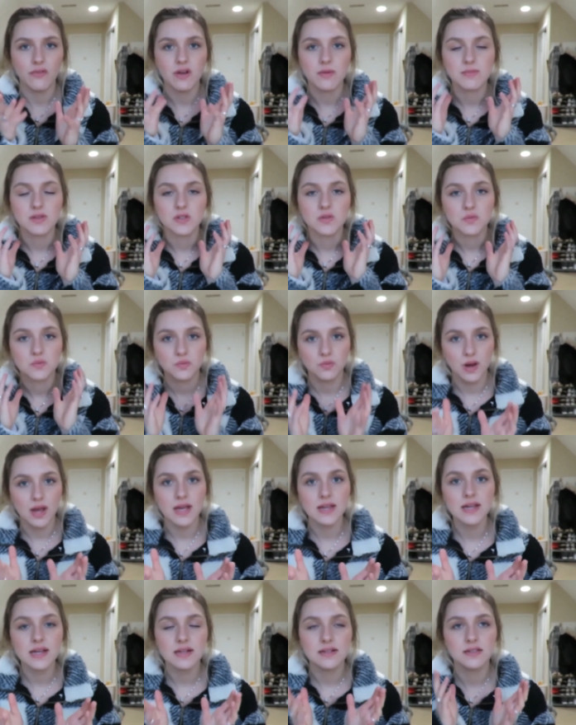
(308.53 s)
I'm as
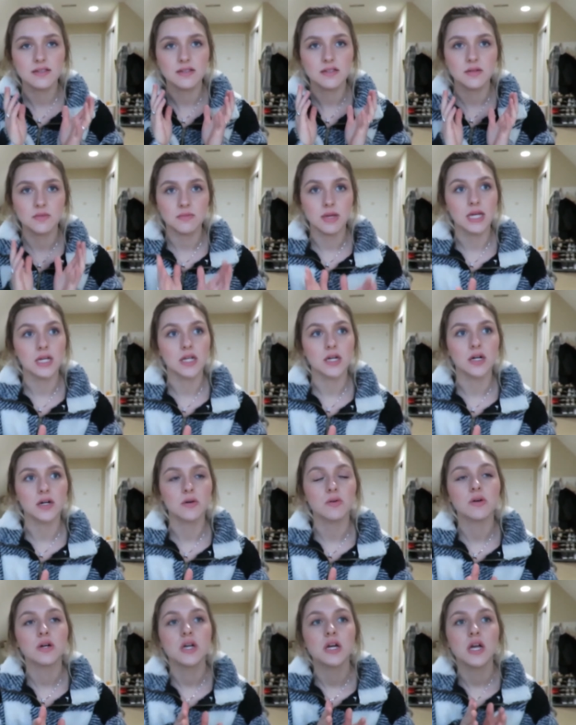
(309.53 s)
red as a
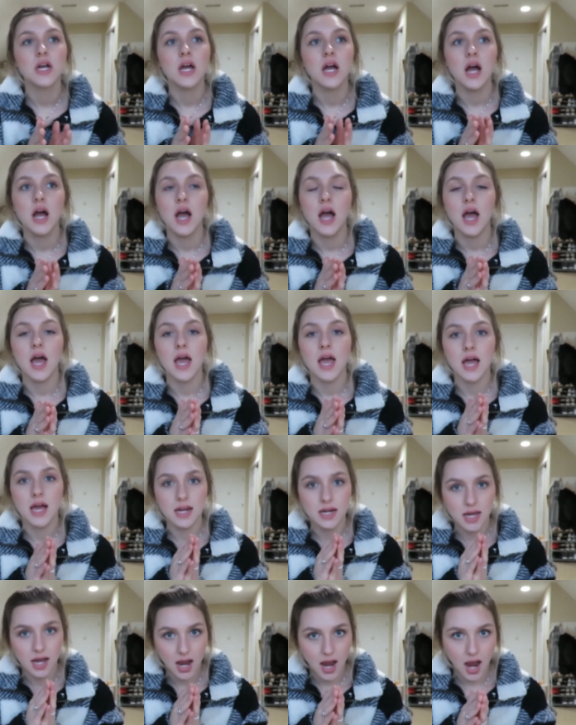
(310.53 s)
tomato
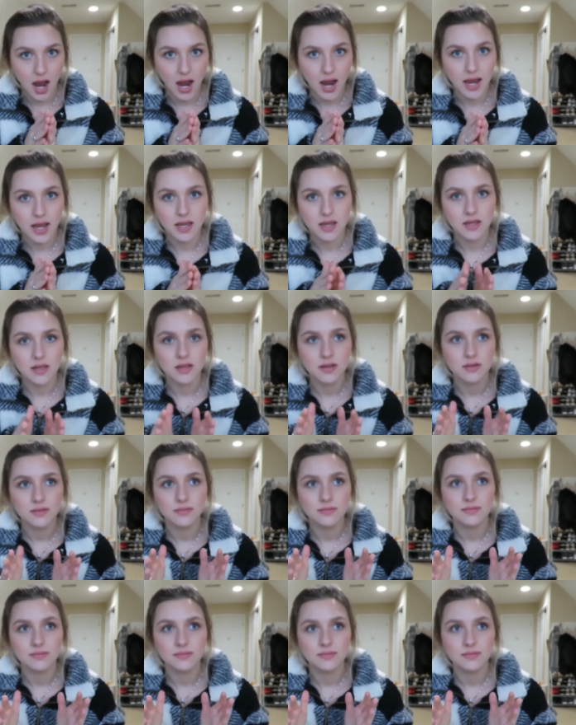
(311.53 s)
and I